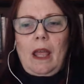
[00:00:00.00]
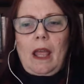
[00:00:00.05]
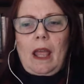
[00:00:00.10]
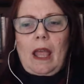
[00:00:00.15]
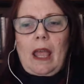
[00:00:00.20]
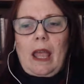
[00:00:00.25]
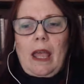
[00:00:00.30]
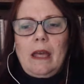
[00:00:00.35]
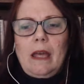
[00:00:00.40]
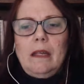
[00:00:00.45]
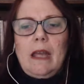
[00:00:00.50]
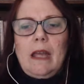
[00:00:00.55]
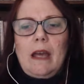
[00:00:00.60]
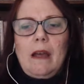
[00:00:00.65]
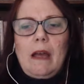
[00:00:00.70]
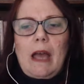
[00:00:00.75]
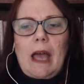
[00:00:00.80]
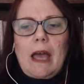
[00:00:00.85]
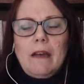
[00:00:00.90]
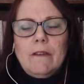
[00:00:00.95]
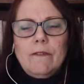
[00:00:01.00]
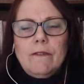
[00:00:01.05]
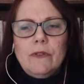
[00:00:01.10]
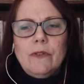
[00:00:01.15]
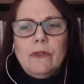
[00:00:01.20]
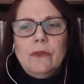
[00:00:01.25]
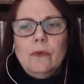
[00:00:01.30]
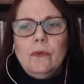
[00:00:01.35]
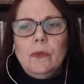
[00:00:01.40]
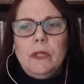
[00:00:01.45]
And
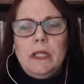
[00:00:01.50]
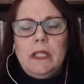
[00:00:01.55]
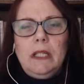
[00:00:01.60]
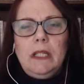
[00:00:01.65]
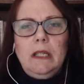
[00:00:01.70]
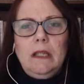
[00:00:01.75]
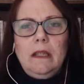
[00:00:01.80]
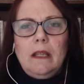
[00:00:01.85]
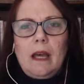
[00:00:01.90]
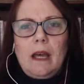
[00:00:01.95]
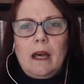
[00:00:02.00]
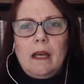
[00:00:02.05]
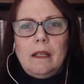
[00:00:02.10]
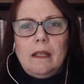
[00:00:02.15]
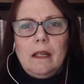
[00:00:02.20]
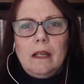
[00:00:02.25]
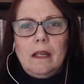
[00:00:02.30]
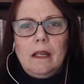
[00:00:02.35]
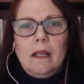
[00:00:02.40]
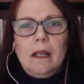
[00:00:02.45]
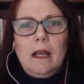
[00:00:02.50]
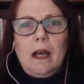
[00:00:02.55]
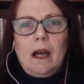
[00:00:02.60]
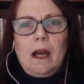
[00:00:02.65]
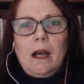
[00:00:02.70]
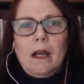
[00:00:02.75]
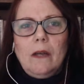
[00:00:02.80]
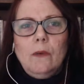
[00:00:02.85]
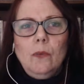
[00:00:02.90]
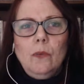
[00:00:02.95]
after reading that,
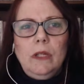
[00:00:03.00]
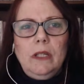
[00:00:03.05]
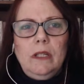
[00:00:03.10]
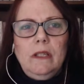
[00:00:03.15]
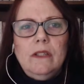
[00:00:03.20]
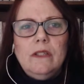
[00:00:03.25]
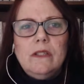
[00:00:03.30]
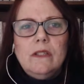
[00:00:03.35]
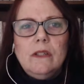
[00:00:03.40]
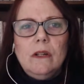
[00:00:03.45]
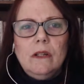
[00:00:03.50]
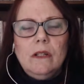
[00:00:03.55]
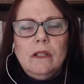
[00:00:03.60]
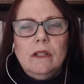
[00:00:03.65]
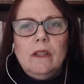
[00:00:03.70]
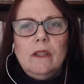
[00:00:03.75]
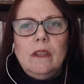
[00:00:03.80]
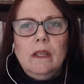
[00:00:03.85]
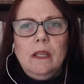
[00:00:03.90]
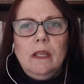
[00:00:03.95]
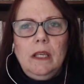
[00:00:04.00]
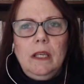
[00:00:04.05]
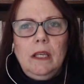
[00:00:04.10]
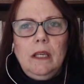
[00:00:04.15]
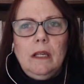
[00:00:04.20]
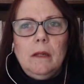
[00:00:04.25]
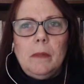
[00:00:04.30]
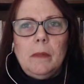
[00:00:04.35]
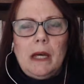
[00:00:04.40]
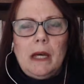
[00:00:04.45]
I really started thinking
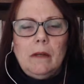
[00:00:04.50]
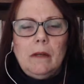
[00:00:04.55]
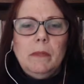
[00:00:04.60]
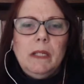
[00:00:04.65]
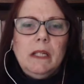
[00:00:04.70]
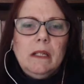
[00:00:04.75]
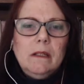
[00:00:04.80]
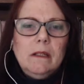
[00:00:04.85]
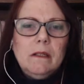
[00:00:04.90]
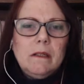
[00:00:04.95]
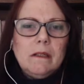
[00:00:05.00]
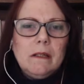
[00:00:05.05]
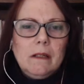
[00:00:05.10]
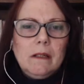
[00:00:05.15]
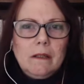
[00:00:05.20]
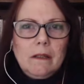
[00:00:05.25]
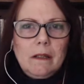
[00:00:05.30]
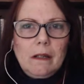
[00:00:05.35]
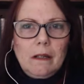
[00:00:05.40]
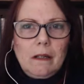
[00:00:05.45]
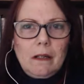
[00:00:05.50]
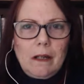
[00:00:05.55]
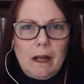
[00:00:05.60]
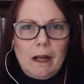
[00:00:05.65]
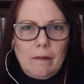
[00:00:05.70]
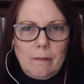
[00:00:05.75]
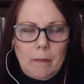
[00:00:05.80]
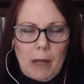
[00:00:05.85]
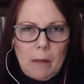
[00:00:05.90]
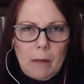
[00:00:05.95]
about, because
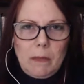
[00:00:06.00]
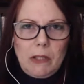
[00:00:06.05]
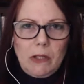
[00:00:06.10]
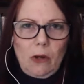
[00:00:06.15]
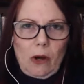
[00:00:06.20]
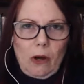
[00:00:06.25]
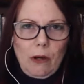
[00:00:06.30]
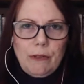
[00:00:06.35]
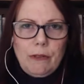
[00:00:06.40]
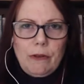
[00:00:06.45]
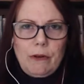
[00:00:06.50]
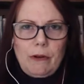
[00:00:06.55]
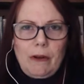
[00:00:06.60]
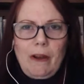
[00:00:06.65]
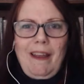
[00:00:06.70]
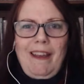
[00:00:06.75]
I'm an author.